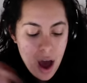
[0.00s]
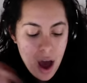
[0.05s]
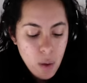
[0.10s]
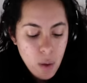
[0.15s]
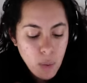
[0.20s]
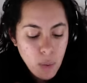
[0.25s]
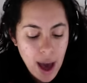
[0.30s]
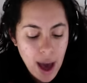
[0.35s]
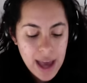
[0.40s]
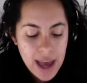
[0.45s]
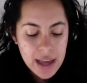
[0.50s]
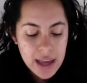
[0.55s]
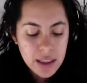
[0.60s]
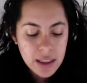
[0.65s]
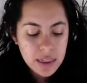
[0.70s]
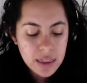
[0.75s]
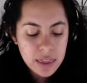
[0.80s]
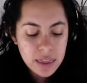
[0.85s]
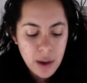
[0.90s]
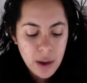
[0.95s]
What?
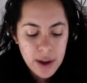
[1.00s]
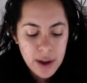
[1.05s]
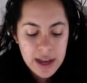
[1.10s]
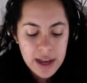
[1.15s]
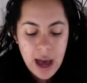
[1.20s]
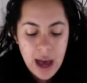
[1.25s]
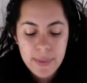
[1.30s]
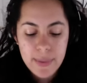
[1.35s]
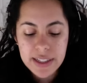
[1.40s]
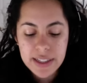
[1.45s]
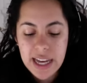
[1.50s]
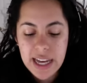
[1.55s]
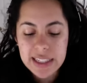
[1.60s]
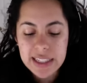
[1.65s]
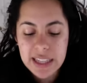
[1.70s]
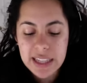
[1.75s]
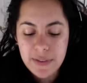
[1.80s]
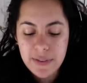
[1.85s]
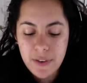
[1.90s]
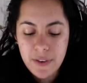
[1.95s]
There were comments
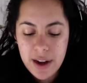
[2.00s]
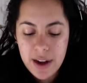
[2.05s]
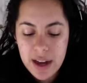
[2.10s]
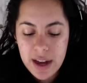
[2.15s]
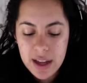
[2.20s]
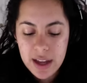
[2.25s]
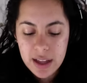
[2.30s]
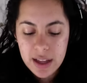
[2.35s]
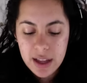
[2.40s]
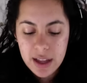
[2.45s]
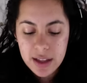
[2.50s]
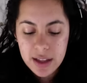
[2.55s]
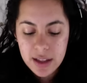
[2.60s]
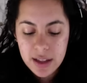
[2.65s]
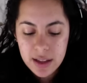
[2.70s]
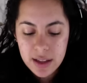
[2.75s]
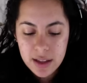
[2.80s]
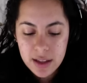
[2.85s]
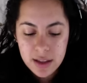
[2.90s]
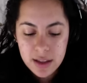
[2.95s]
asking for it.
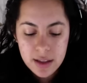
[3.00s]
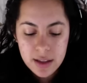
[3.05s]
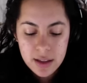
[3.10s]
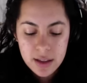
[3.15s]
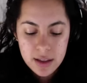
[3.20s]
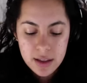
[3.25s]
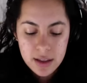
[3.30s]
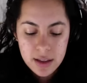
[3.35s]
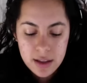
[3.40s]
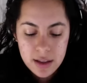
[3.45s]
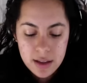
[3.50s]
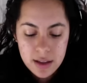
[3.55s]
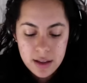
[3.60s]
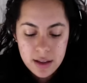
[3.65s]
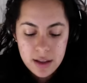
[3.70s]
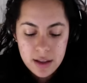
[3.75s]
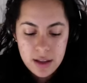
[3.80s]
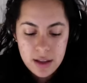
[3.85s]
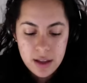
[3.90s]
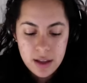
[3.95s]

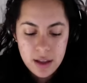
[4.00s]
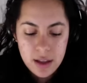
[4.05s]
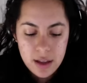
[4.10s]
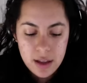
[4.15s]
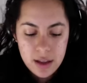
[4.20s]
Oh,